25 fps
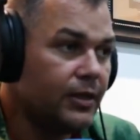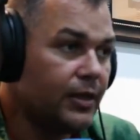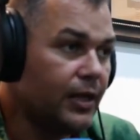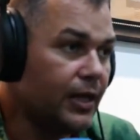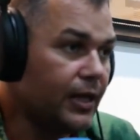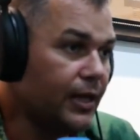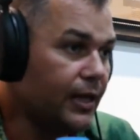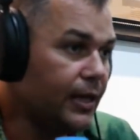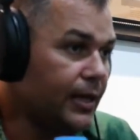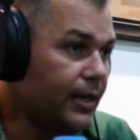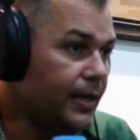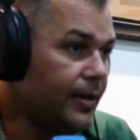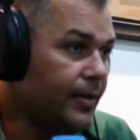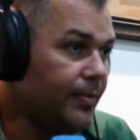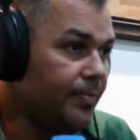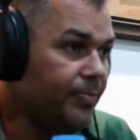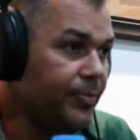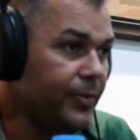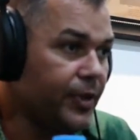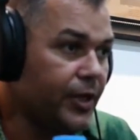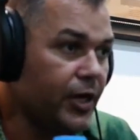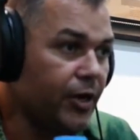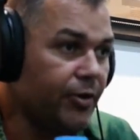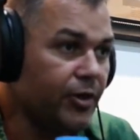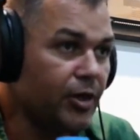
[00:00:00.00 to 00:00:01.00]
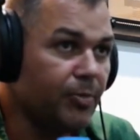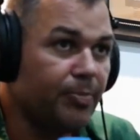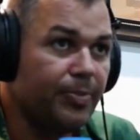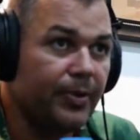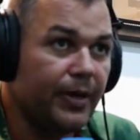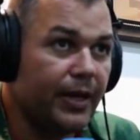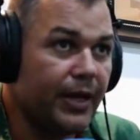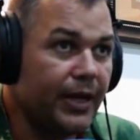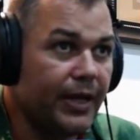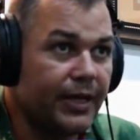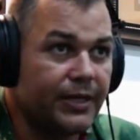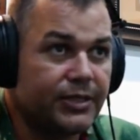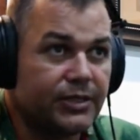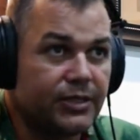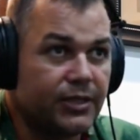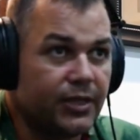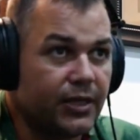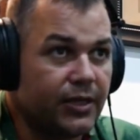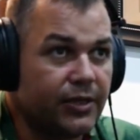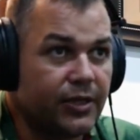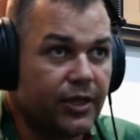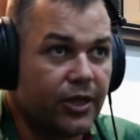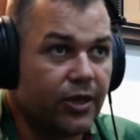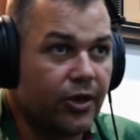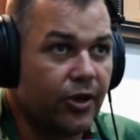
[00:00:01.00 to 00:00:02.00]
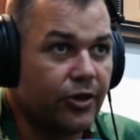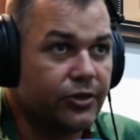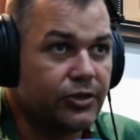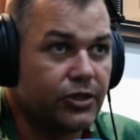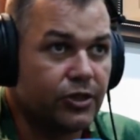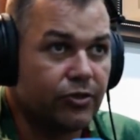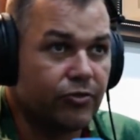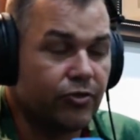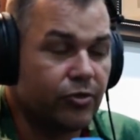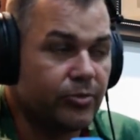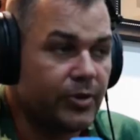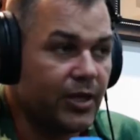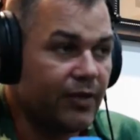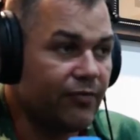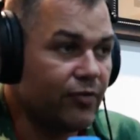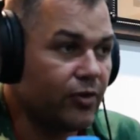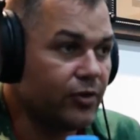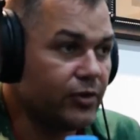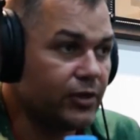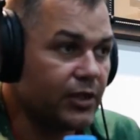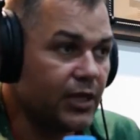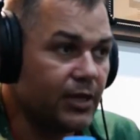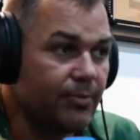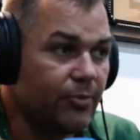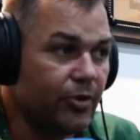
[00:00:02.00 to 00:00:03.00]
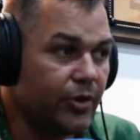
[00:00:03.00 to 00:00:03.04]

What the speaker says: and the players and the coaching group they've got there,